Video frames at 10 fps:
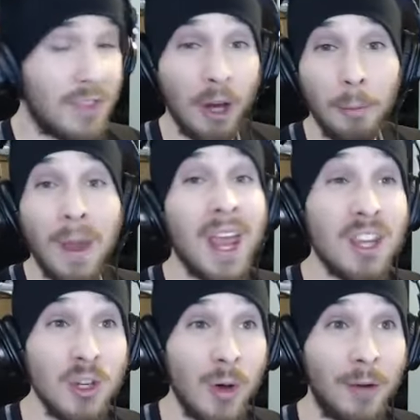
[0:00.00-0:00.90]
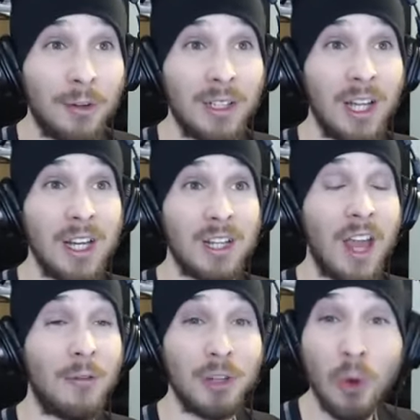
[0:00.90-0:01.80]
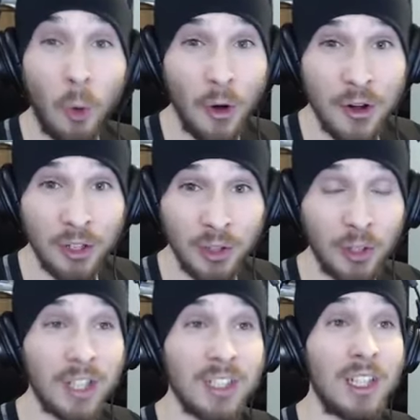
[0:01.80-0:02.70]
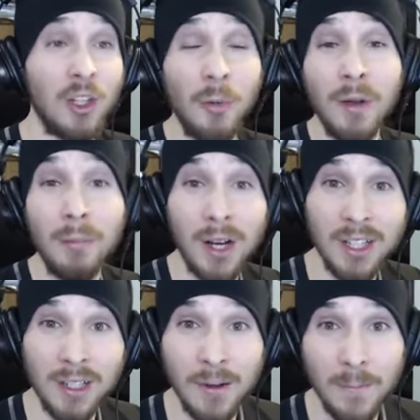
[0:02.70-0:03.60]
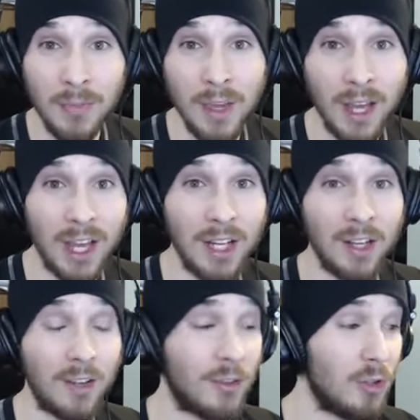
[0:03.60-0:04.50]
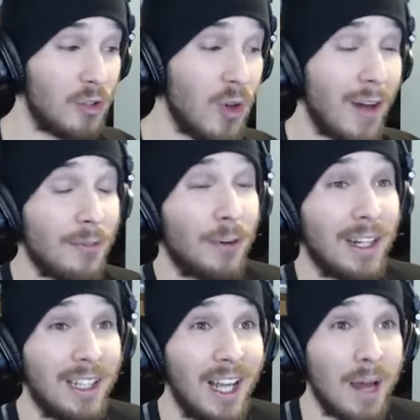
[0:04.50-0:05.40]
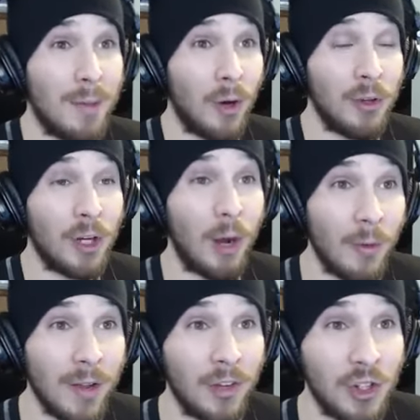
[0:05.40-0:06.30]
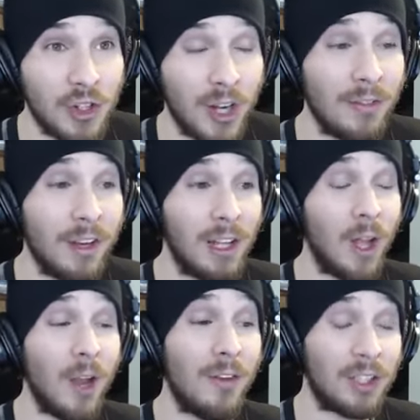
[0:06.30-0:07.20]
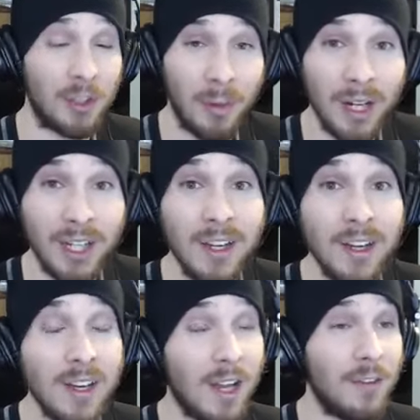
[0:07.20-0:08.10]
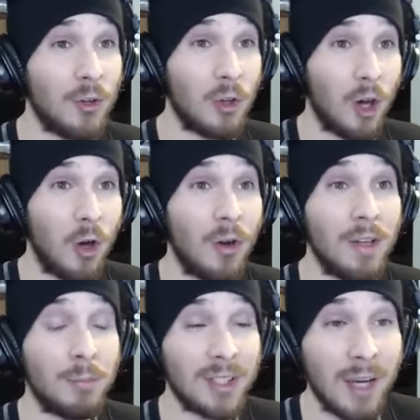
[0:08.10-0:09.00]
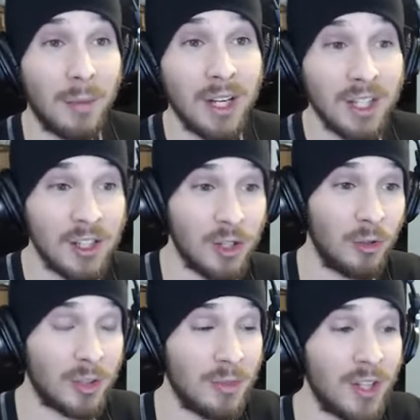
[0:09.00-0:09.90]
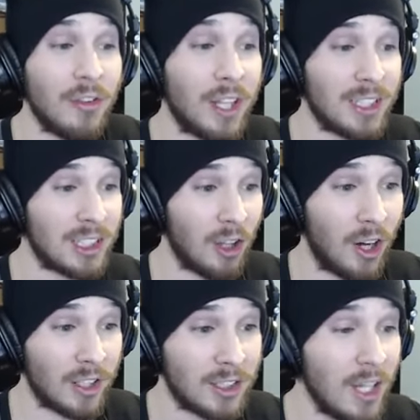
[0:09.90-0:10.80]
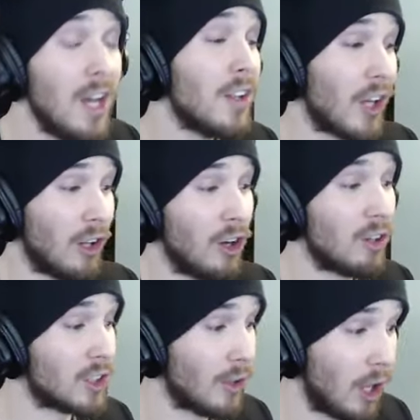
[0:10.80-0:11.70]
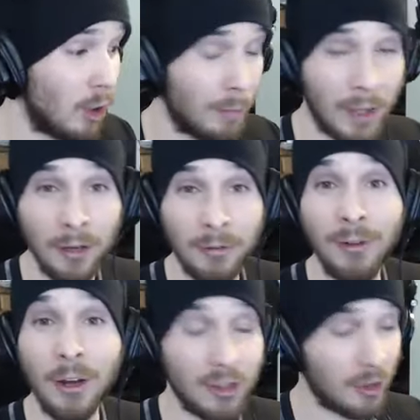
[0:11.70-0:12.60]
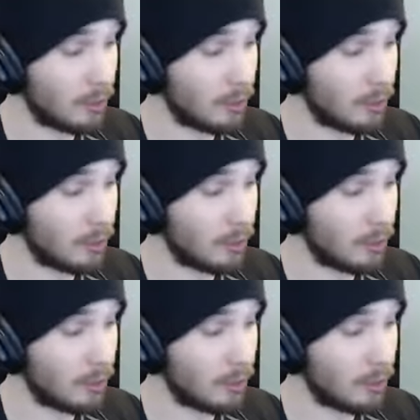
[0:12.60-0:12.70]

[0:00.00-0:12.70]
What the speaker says: they'll pay you every quarter. You'll get a little bit of money. And if you had a freaking Lambo, if you got rid of it, you should have a lot of extra money. If you go and put that money into some dividend stocks, that'll also help fund